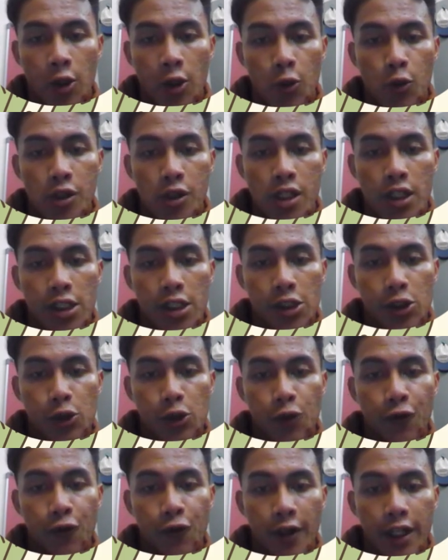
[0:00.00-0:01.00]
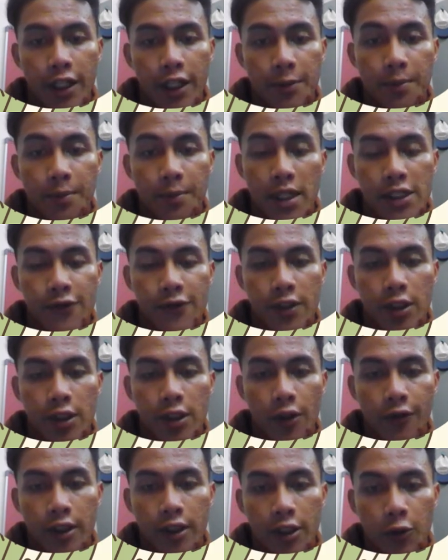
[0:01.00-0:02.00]
which is to find the best fit
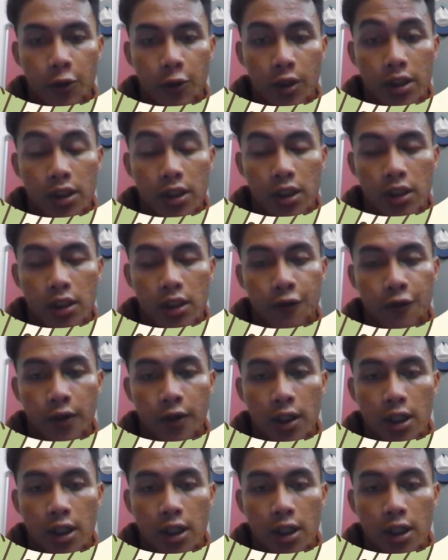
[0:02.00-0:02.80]
of the quadratic curve.